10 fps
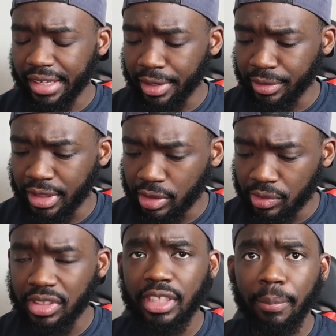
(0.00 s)
there was a
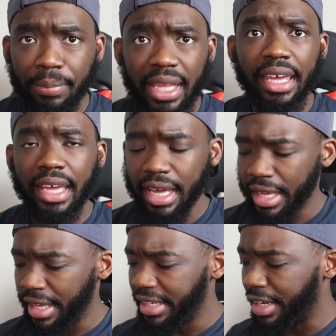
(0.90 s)
Tunisia
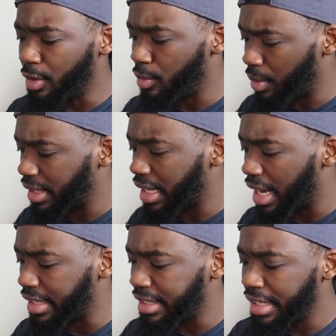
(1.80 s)
player that got a red
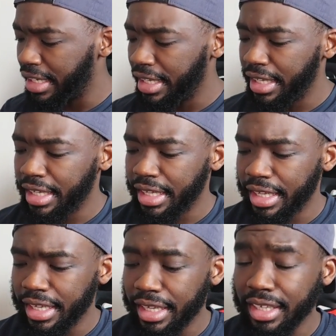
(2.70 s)
card.
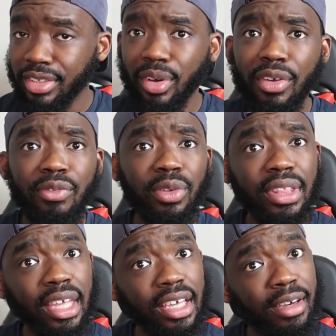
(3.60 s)
So, if you
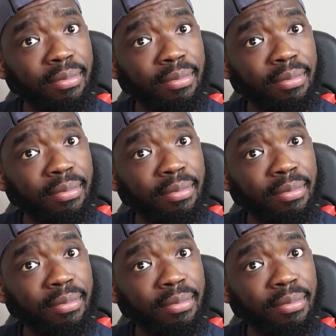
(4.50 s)
think